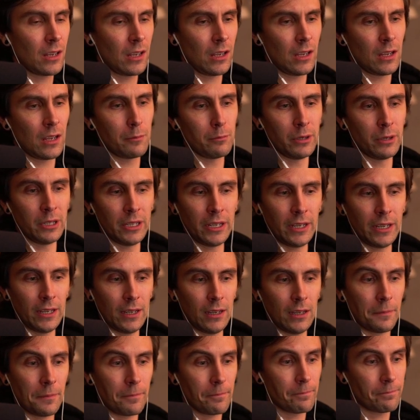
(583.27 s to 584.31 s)

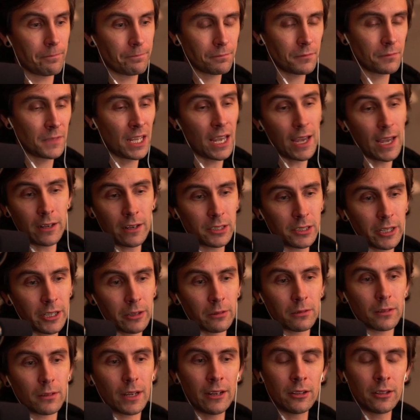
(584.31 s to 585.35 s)
But, yeah, I don't know.
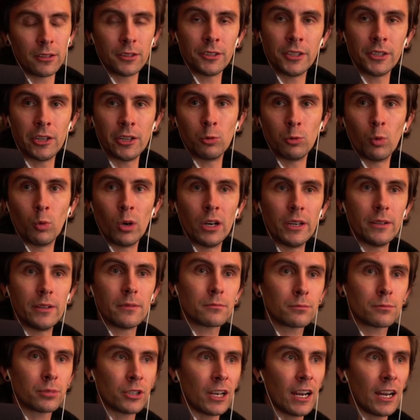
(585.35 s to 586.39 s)
I don't know what
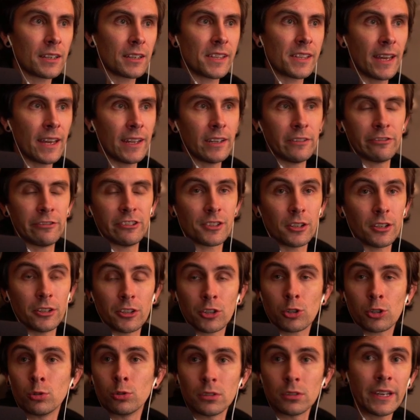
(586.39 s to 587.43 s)
procs that, if it's on a
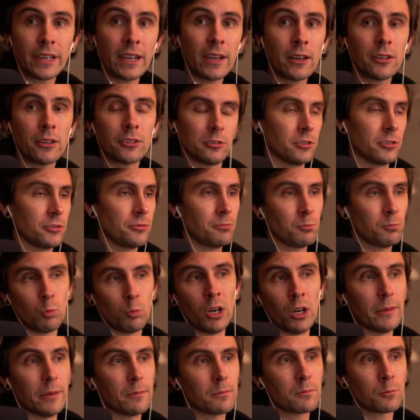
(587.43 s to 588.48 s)
cooldown or
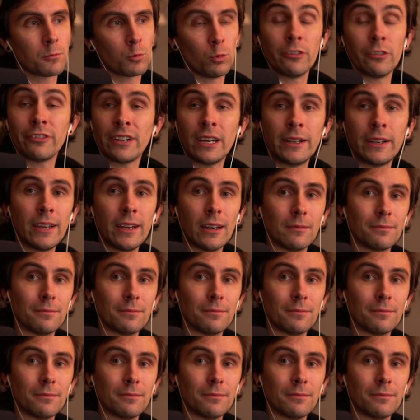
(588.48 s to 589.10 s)
what. We'll find out.